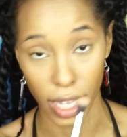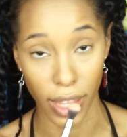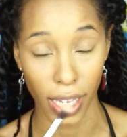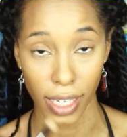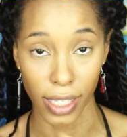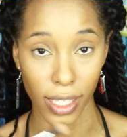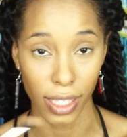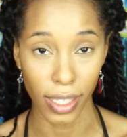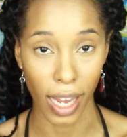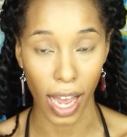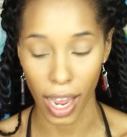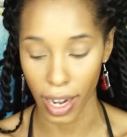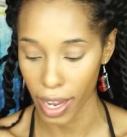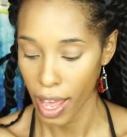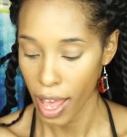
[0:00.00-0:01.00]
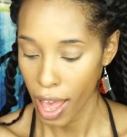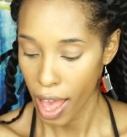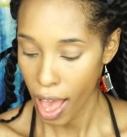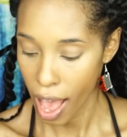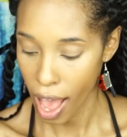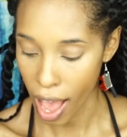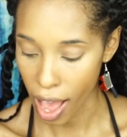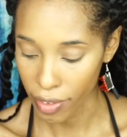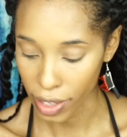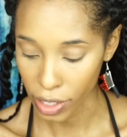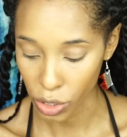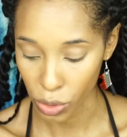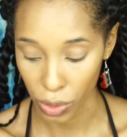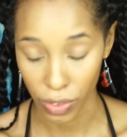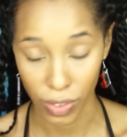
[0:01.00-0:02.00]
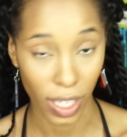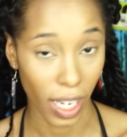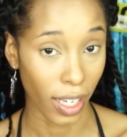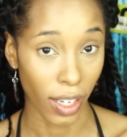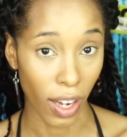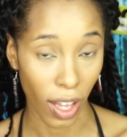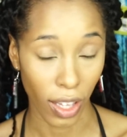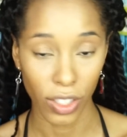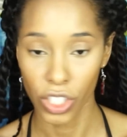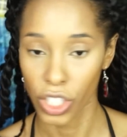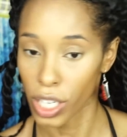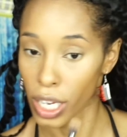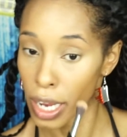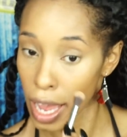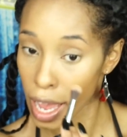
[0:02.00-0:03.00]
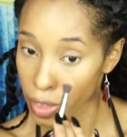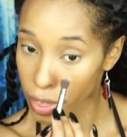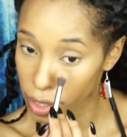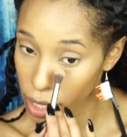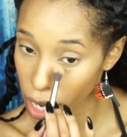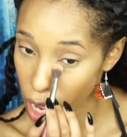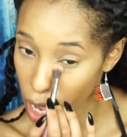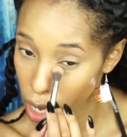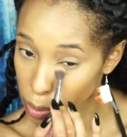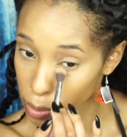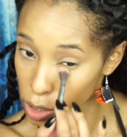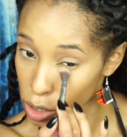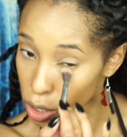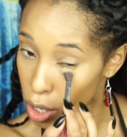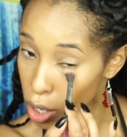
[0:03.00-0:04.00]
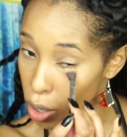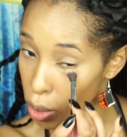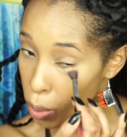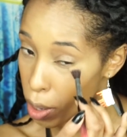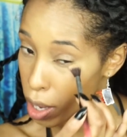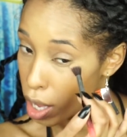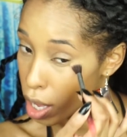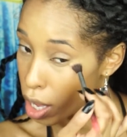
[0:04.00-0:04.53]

and they did not have that sort of technology at the time, so